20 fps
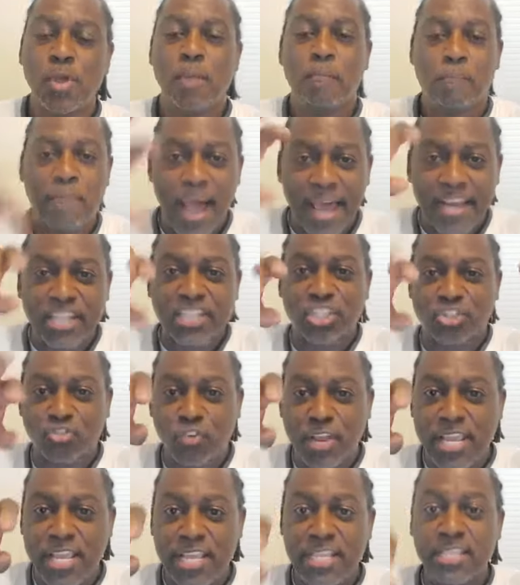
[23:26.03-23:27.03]
by the
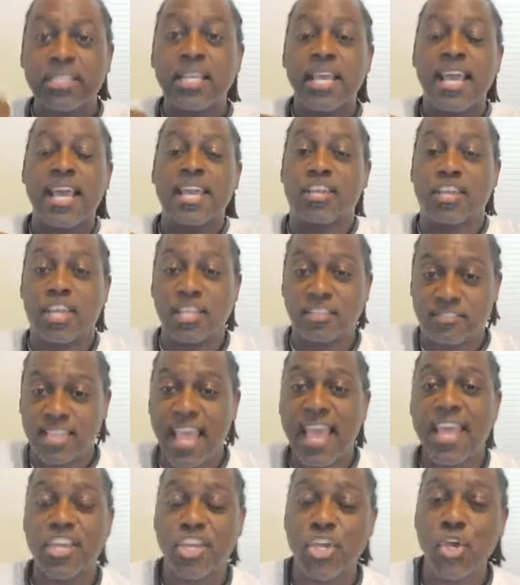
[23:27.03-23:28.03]
strings and can
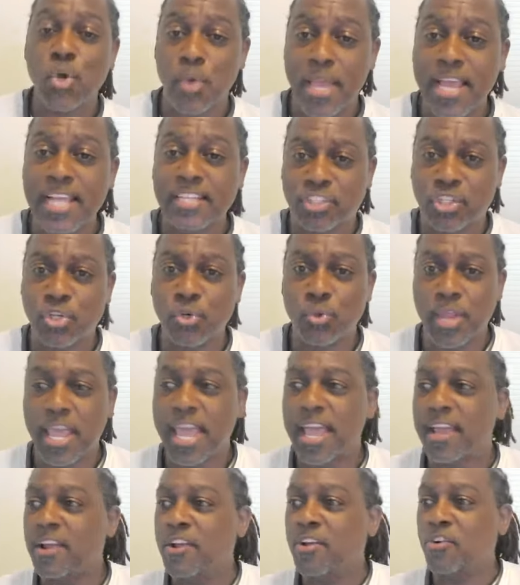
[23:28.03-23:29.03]
take you into
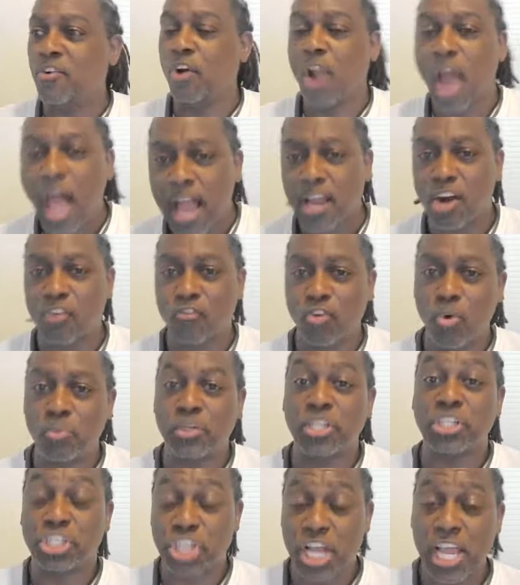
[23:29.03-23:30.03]
their locker room
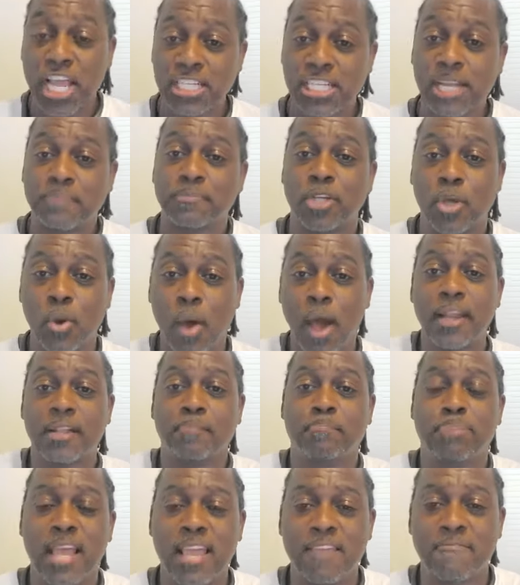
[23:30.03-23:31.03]
to change up the guard
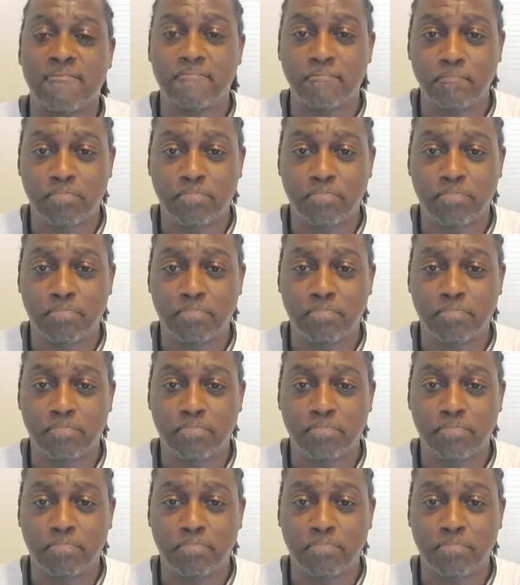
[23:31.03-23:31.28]
and